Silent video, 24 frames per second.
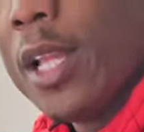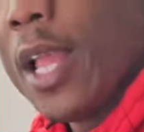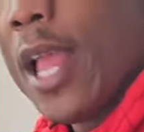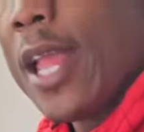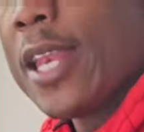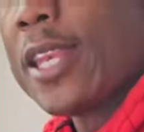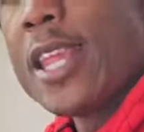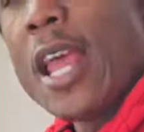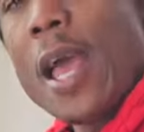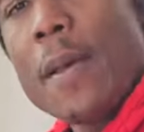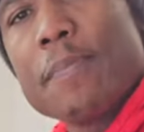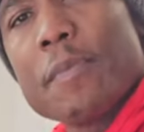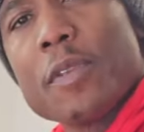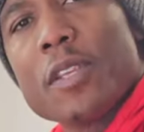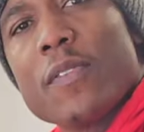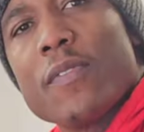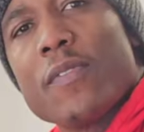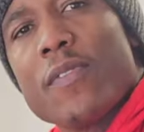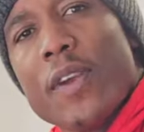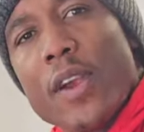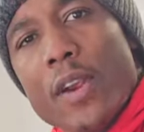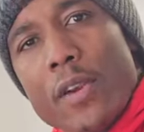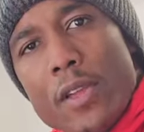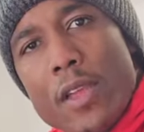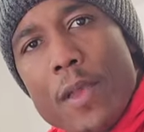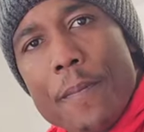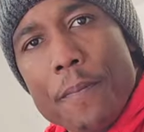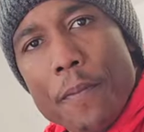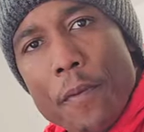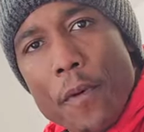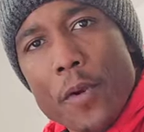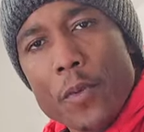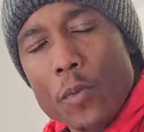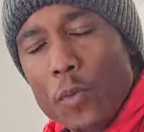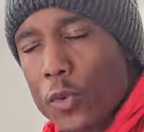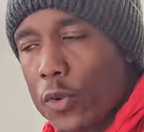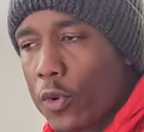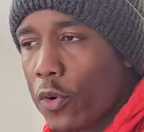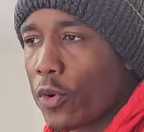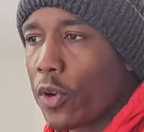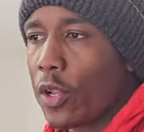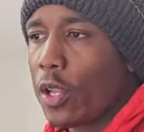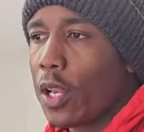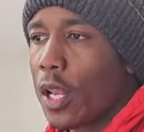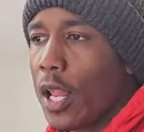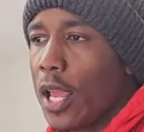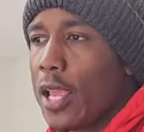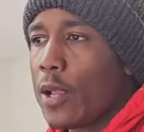Depth is very important when you're on the
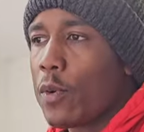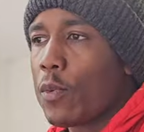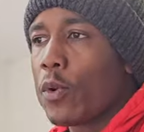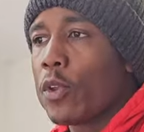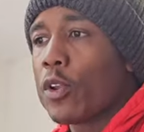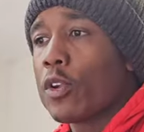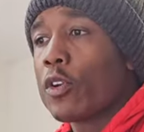lake, when you're